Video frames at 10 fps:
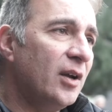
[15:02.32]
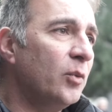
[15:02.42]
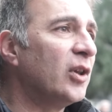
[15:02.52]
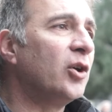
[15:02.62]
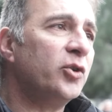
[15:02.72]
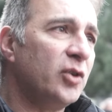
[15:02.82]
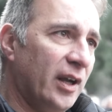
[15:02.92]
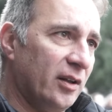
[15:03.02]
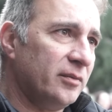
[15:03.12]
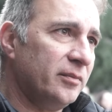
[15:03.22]
we'll go to
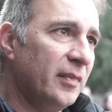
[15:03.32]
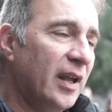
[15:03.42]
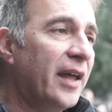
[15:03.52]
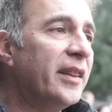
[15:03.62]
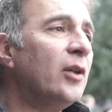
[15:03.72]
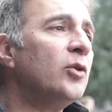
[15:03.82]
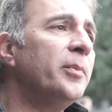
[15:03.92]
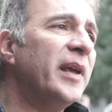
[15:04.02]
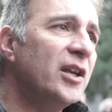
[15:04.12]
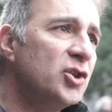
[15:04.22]
hell. And that
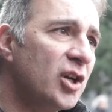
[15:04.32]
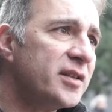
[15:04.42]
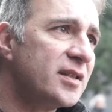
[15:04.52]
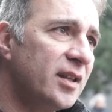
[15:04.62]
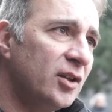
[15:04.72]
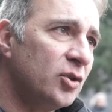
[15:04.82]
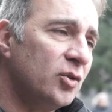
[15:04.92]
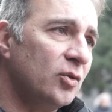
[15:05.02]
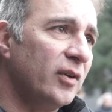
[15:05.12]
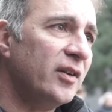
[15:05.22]
will be a just thing to
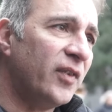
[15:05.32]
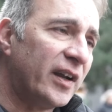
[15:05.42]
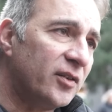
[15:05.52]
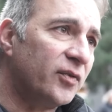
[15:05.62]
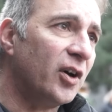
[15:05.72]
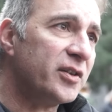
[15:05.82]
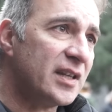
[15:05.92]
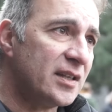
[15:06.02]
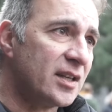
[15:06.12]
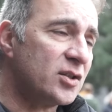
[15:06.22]
do. In fact, if God
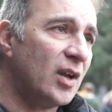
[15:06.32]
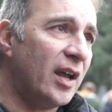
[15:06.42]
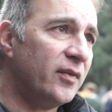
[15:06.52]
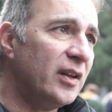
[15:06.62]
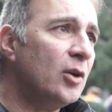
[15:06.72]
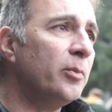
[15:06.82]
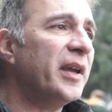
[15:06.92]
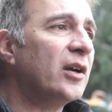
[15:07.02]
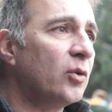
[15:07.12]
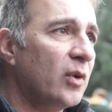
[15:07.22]
sends us to heaven, he'll
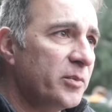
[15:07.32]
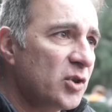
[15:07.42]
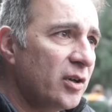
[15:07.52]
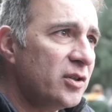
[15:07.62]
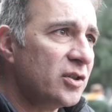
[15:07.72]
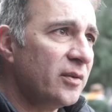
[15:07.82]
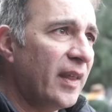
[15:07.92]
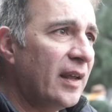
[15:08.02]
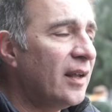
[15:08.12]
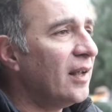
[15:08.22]
be a corrupt judge.
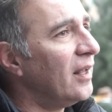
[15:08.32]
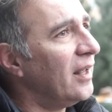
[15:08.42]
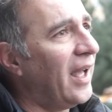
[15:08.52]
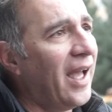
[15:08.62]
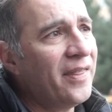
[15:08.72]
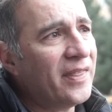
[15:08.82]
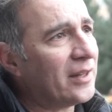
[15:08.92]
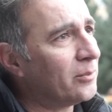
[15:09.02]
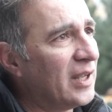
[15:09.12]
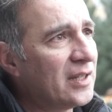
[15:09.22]
And
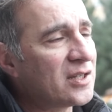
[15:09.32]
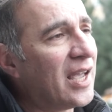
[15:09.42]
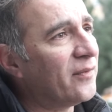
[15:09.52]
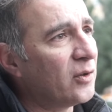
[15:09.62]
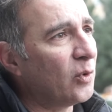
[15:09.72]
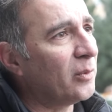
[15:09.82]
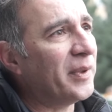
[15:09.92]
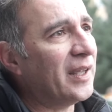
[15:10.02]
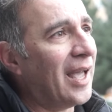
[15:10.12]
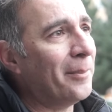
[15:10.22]
that means heaven will
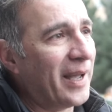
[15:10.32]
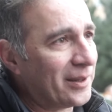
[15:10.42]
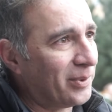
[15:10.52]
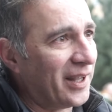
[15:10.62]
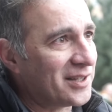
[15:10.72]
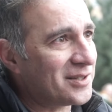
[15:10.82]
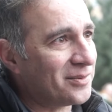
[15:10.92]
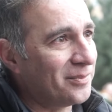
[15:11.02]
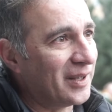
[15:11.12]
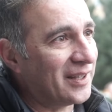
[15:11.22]
be a bad
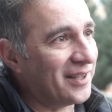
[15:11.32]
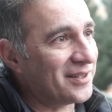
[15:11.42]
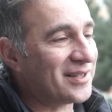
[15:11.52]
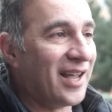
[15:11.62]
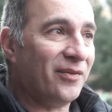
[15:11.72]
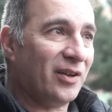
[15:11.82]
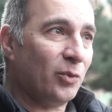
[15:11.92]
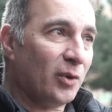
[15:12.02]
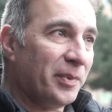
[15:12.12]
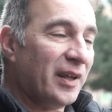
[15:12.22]
place because
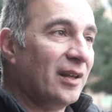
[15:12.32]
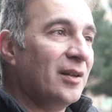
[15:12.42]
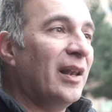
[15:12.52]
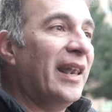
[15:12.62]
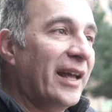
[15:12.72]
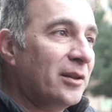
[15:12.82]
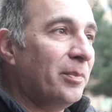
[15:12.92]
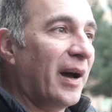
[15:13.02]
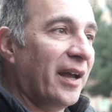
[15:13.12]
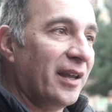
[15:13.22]
heaven will be
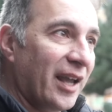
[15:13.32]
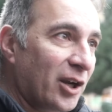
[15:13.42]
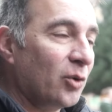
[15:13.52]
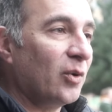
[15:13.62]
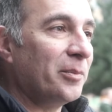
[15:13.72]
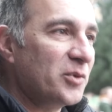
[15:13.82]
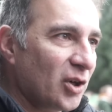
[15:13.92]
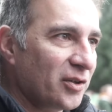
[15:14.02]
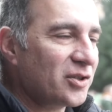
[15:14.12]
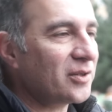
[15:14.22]
led by a corrupt
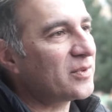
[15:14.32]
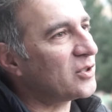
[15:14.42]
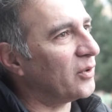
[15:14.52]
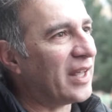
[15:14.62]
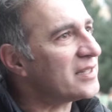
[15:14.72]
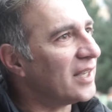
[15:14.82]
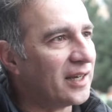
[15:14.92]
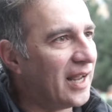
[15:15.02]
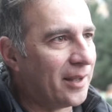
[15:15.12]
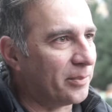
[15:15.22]
judge. So that's not
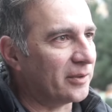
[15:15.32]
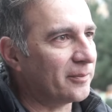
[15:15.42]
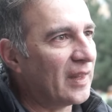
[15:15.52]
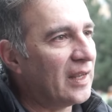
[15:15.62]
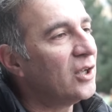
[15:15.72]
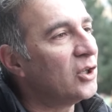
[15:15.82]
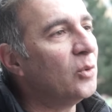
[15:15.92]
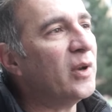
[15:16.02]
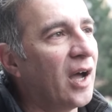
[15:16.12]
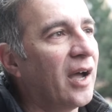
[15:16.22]
going to happen.
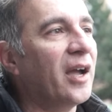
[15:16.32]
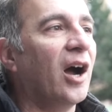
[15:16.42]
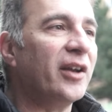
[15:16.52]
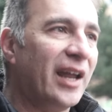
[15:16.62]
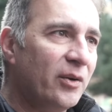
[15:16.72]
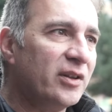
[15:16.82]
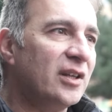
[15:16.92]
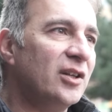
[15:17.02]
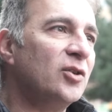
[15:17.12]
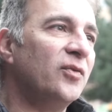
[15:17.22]
You and I are
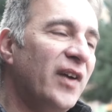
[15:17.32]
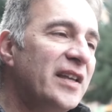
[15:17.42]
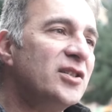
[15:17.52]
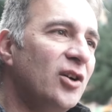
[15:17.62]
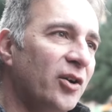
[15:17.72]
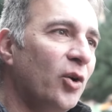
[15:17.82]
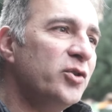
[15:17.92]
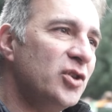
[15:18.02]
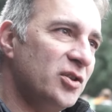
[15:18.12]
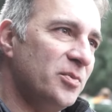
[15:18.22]
guaranteed to face God
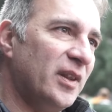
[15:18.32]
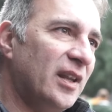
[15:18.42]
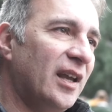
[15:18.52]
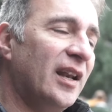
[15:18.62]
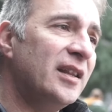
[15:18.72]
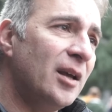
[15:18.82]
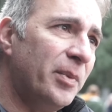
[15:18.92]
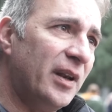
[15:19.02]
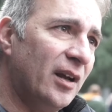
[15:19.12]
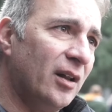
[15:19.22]
on judgment day and end
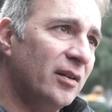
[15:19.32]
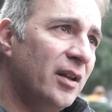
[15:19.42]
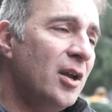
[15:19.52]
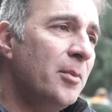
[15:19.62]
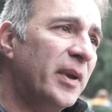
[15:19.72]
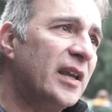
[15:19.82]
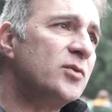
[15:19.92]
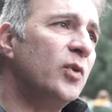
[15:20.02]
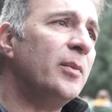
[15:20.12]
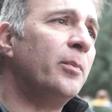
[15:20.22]
up in hell
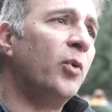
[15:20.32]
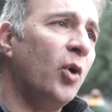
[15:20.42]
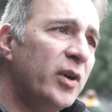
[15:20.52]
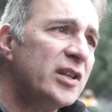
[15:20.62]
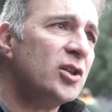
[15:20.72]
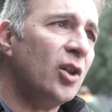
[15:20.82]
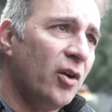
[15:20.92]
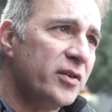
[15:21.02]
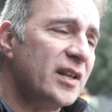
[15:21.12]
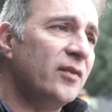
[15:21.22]
because we broke his
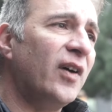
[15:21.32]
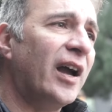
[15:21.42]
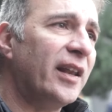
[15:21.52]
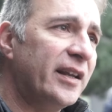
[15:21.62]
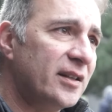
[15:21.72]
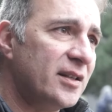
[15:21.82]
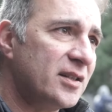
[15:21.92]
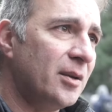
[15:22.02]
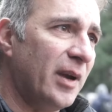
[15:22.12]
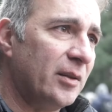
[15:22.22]
laws and violated
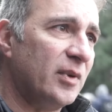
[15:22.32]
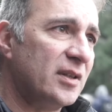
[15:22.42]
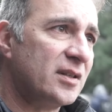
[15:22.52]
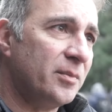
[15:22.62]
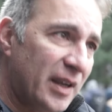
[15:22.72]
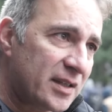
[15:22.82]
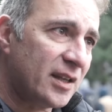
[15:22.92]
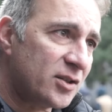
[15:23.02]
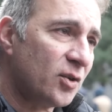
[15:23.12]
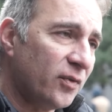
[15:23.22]
his commandments. Make sense so